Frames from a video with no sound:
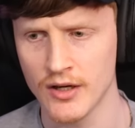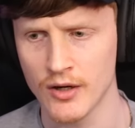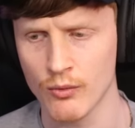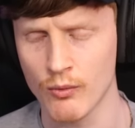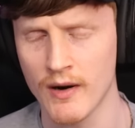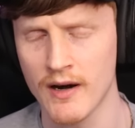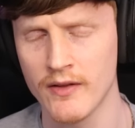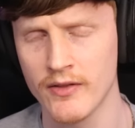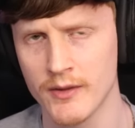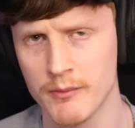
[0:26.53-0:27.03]

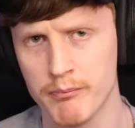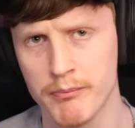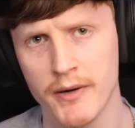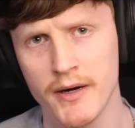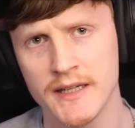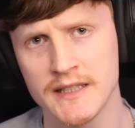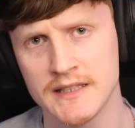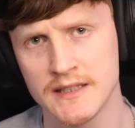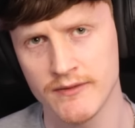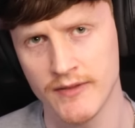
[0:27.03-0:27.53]
around the
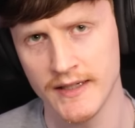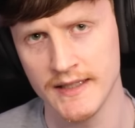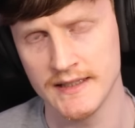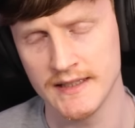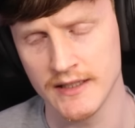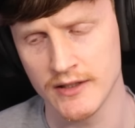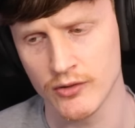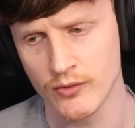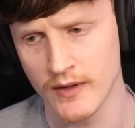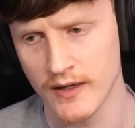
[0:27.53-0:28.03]
Bites of
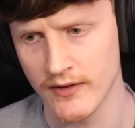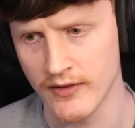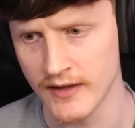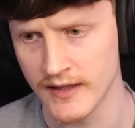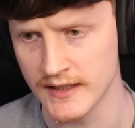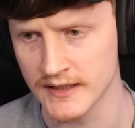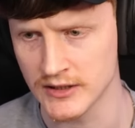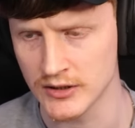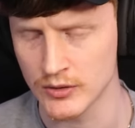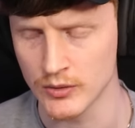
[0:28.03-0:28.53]
83, I
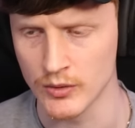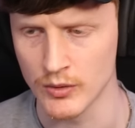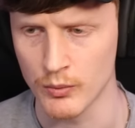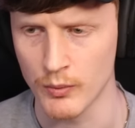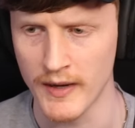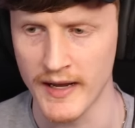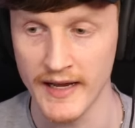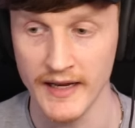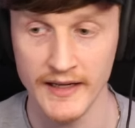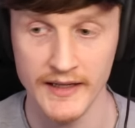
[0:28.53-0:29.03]
think it's called, where